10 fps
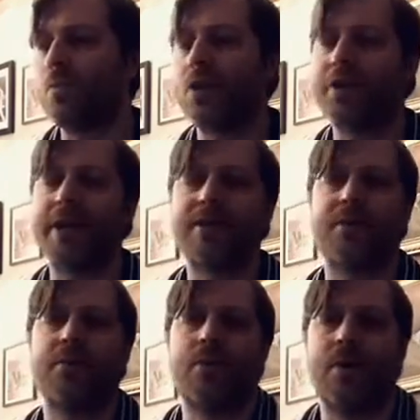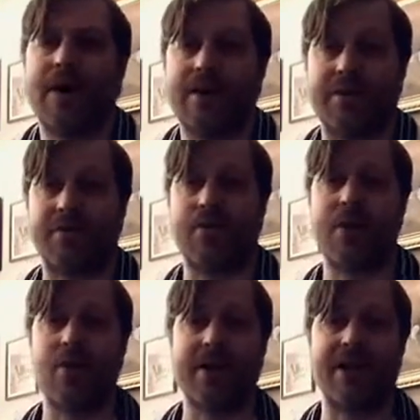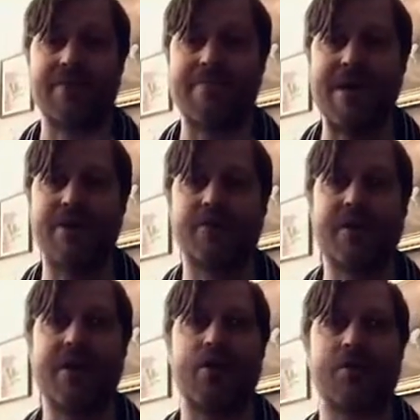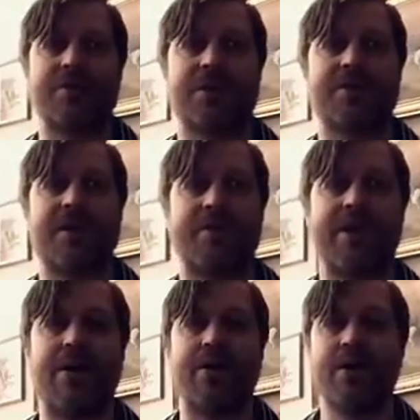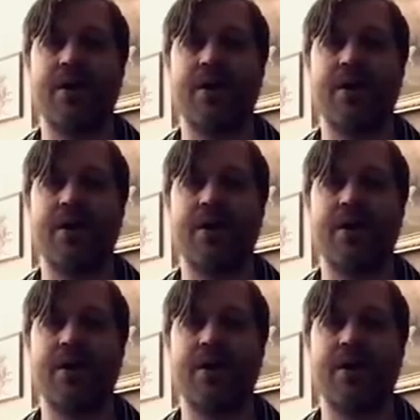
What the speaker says: Okay, so we're not only going to talk about battles right now, we're also going to talk about